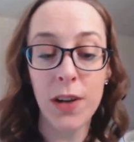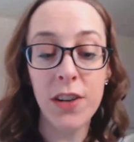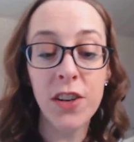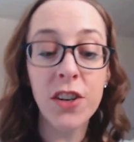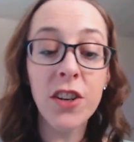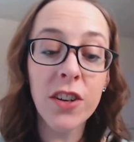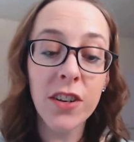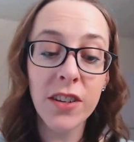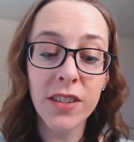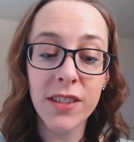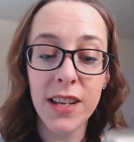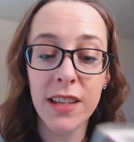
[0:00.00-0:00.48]

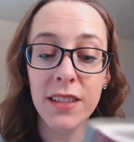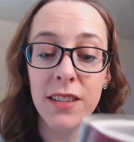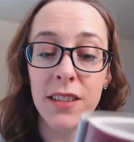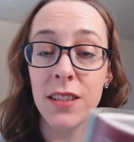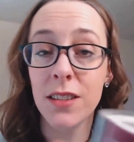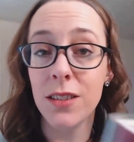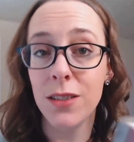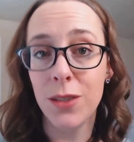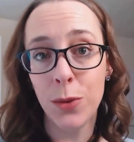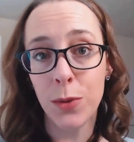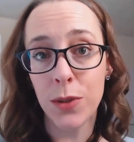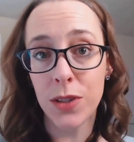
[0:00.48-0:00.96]
your senses
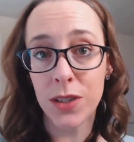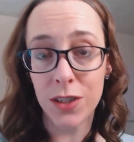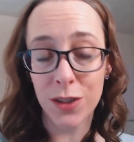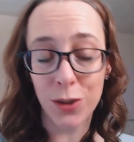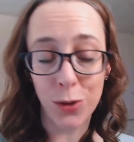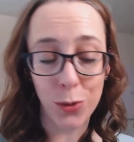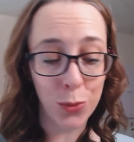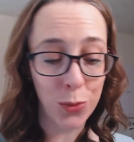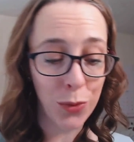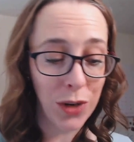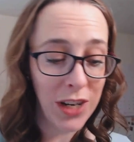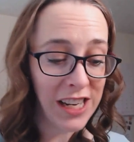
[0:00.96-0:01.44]
to a
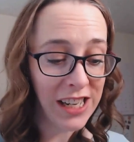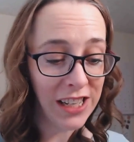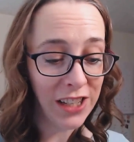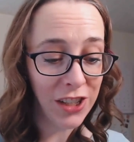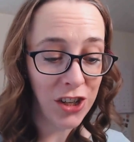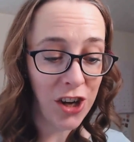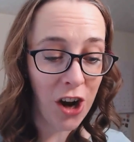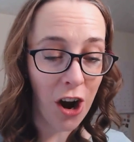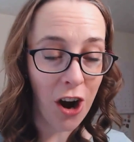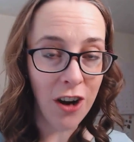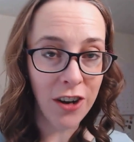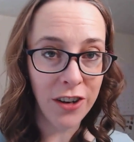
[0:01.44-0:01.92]
serene
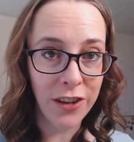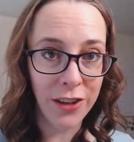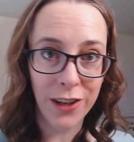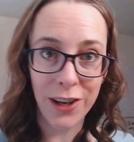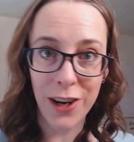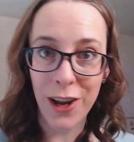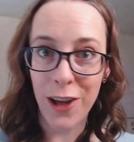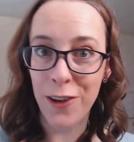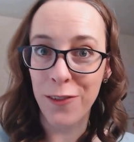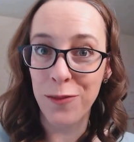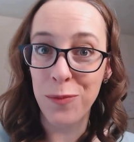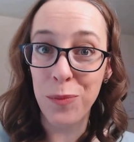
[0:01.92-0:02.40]
garden
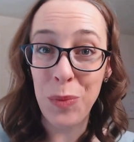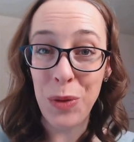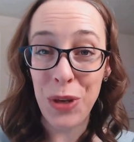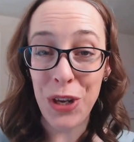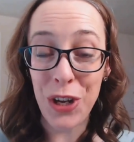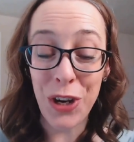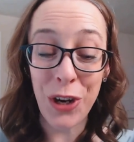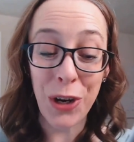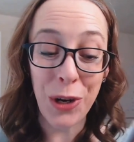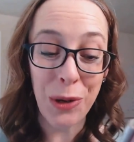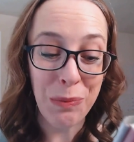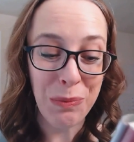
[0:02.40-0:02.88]
of
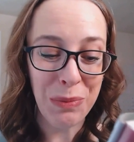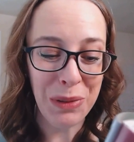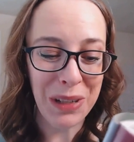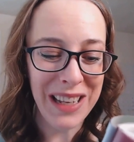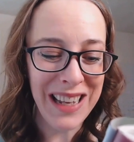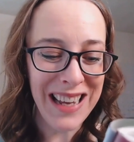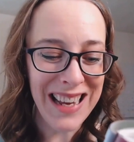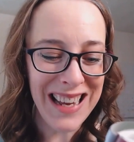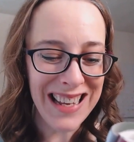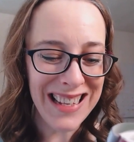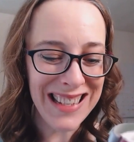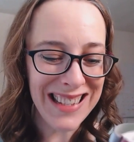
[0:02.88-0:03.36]
pure
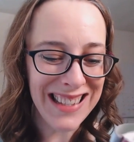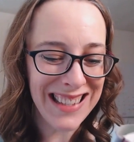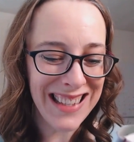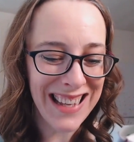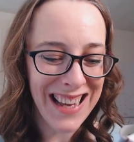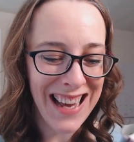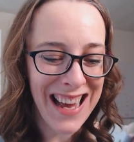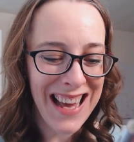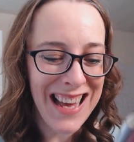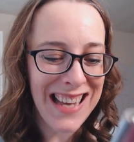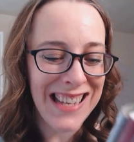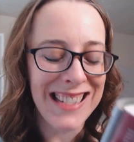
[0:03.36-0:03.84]
bliss.
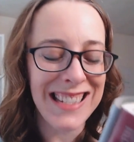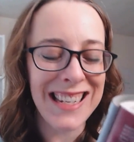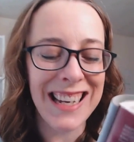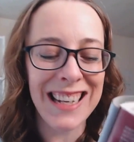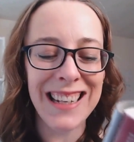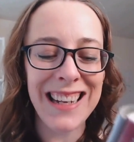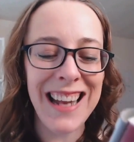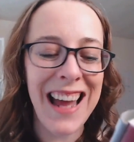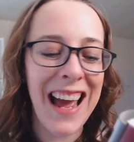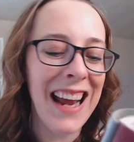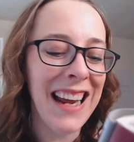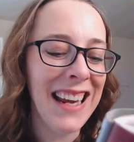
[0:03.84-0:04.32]

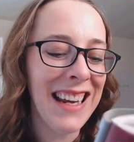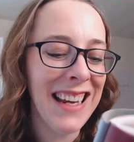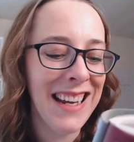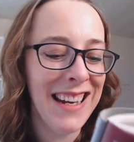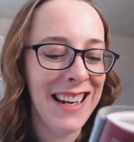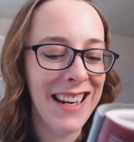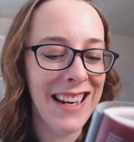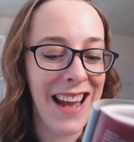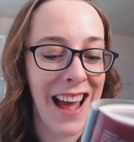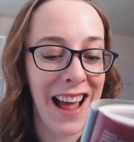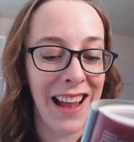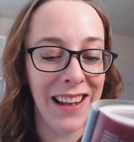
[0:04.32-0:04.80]
Delight in
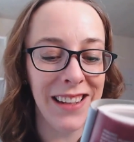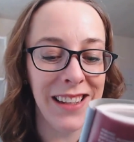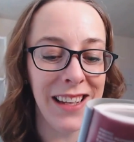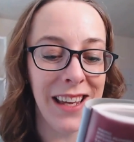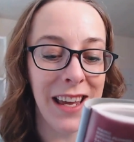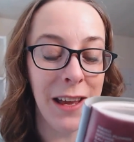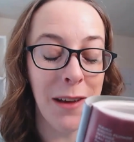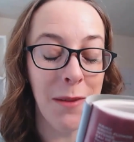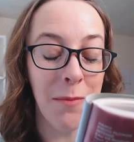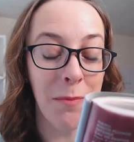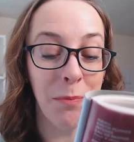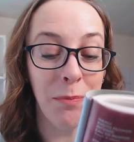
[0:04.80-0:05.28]
an
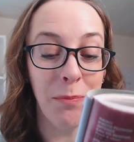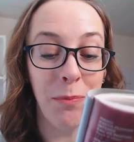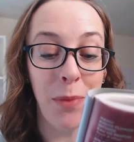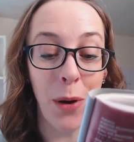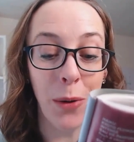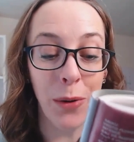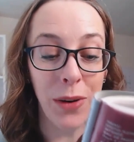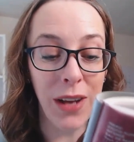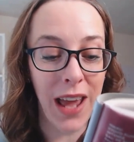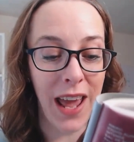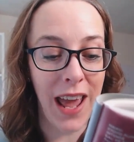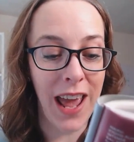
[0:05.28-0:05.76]
elegant
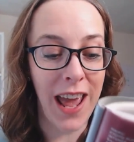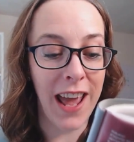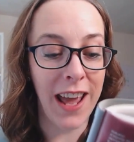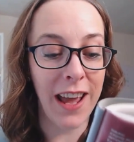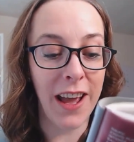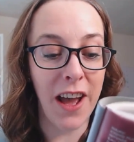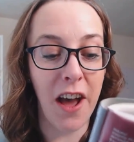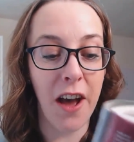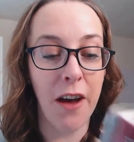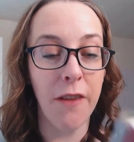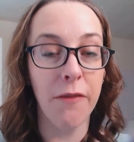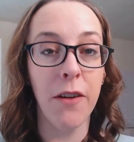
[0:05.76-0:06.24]
bouquet
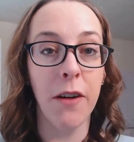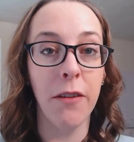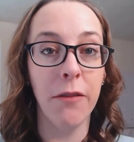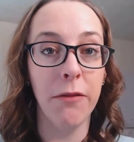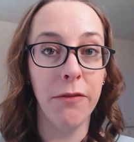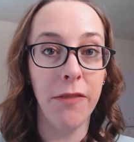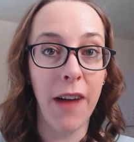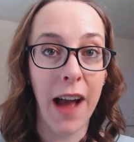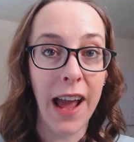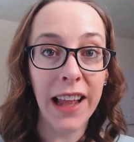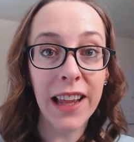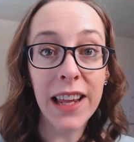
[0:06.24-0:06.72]
of
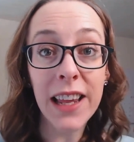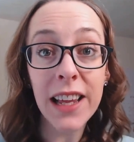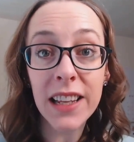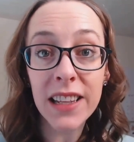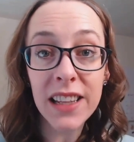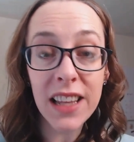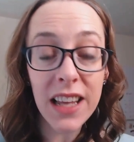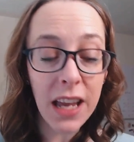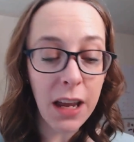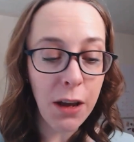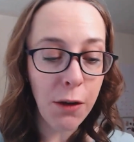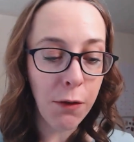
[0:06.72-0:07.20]
violet
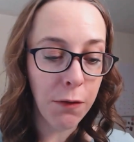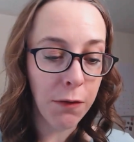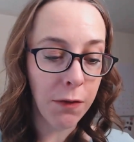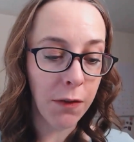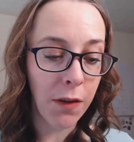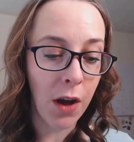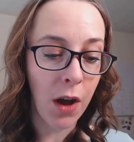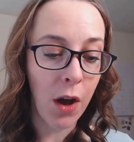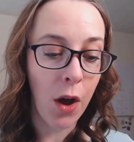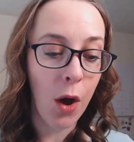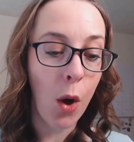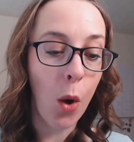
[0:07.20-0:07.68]
leaf,
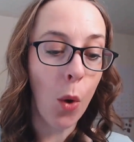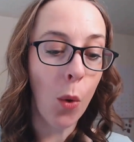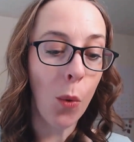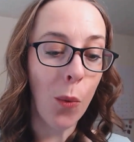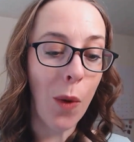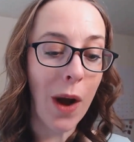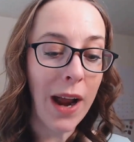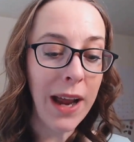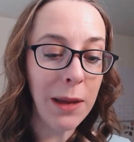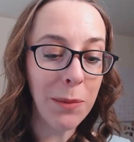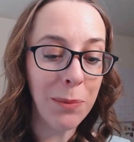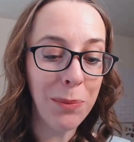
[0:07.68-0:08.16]

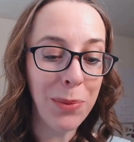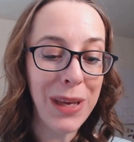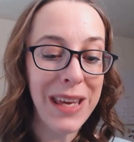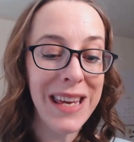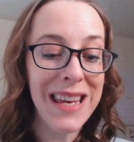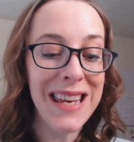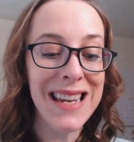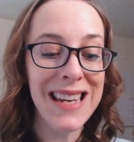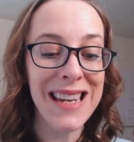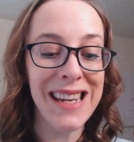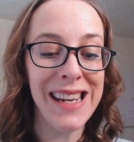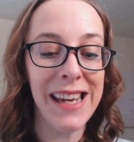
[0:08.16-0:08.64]
white
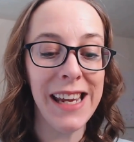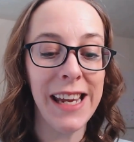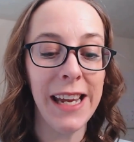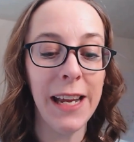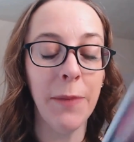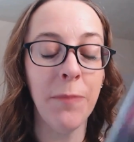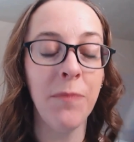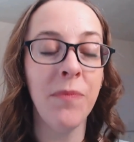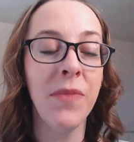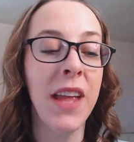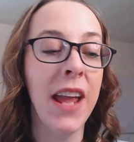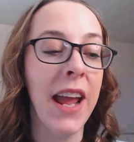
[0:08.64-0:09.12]
peony,
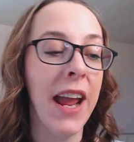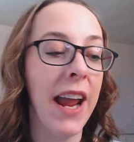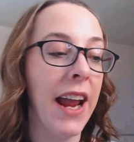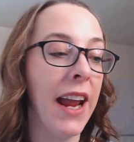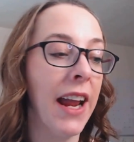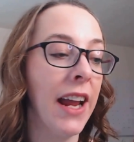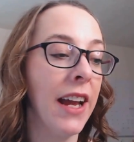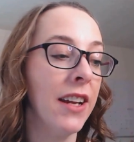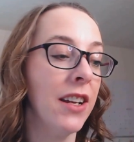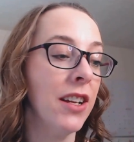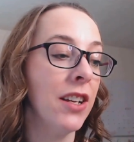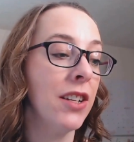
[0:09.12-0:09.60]

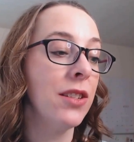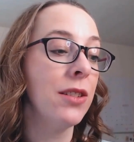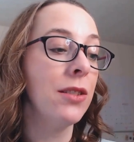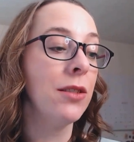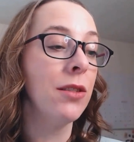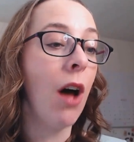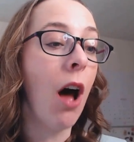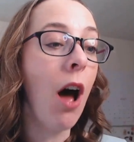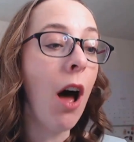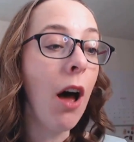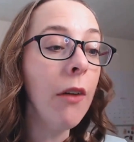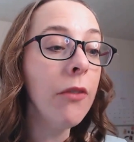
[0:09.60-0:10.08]
and
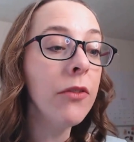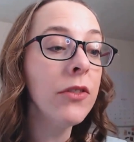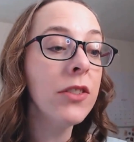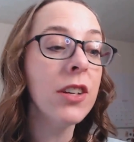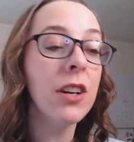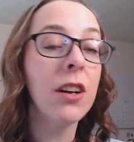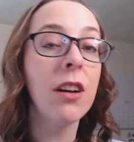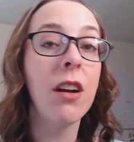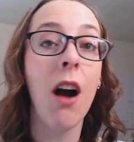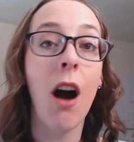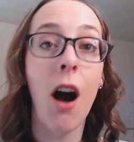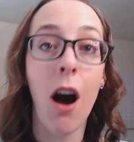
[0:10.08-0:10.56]
soft
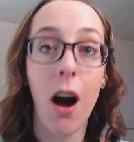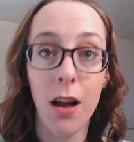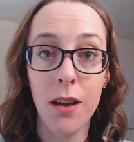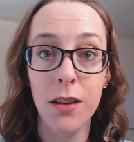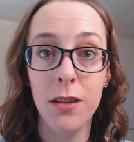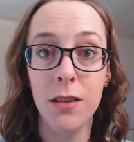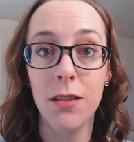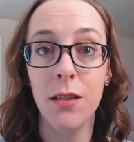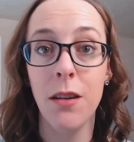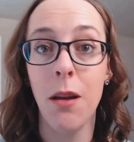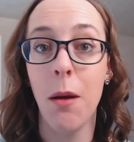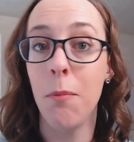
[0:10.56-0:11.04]

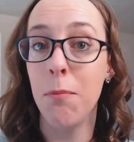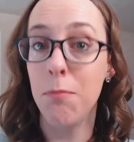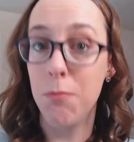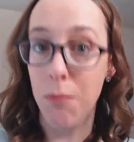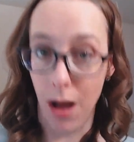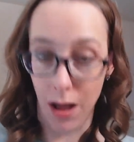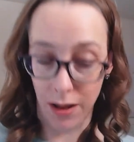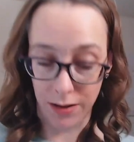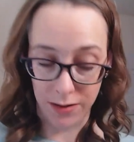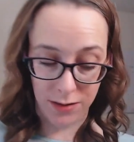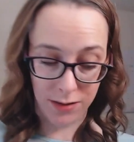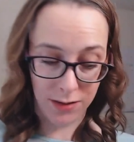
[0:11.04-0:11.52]
cotton
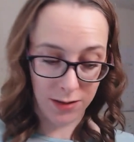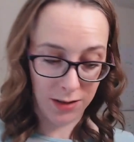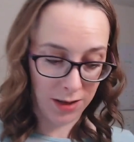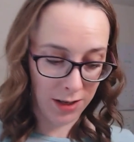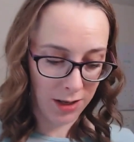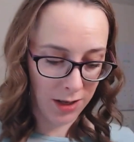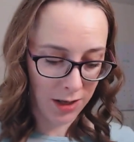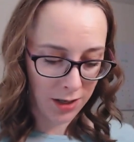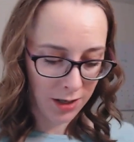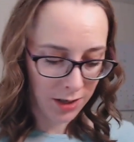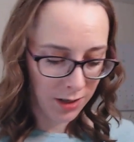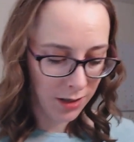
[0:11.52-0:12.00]
musk.
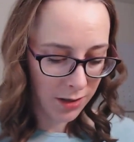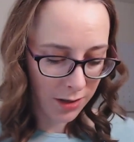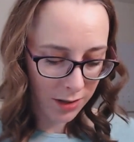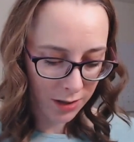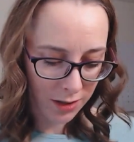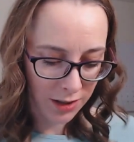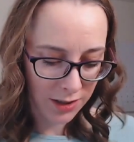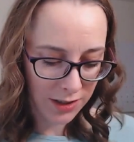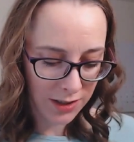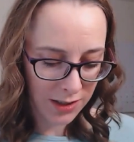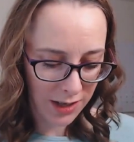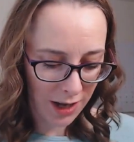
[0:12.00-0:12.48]

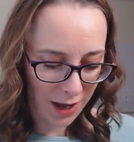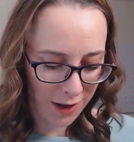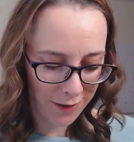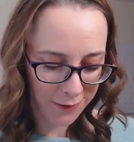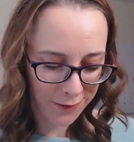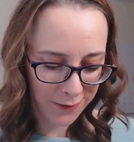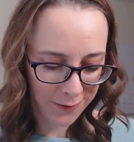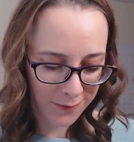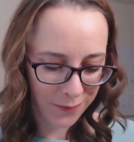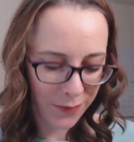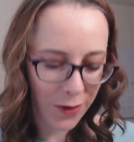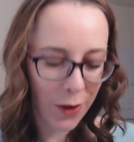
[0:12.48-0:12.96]
Good stuff.
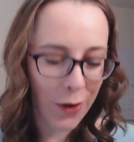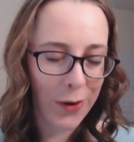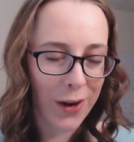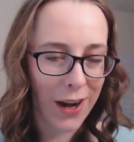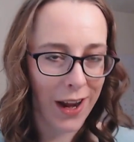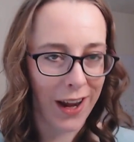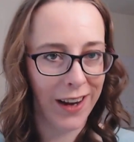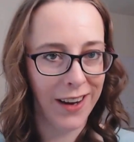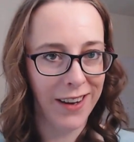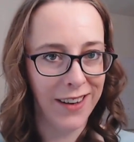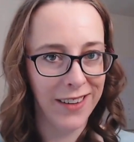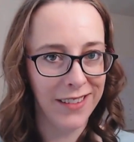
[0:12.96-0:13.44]
Okay,
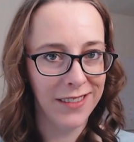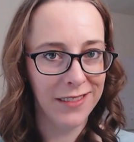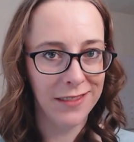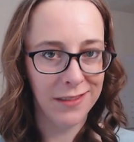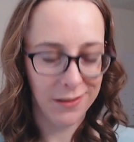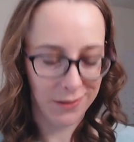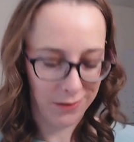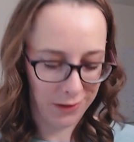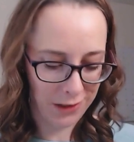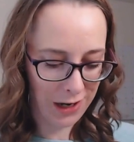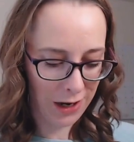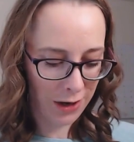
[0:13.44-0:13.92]

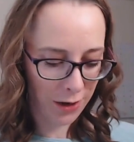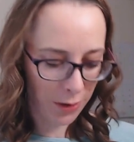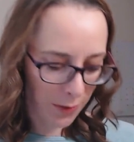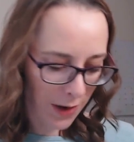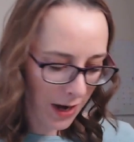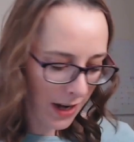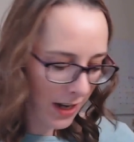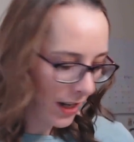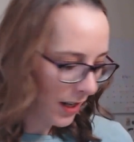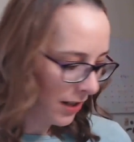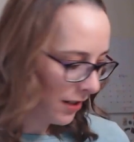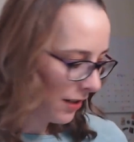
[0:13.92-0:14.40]
now you
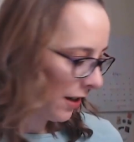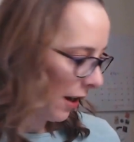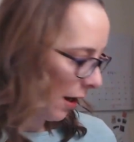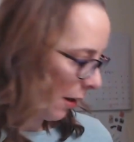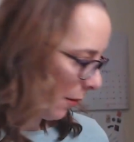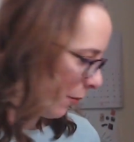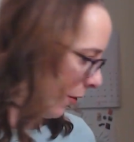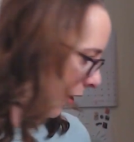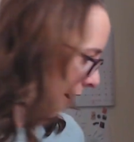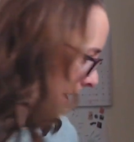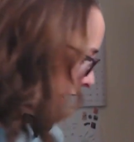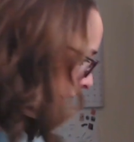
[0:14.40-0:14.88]
ready? I'm
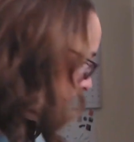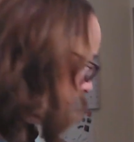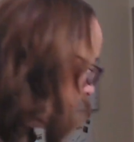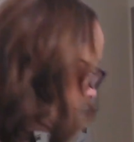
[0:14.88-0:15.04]
ready.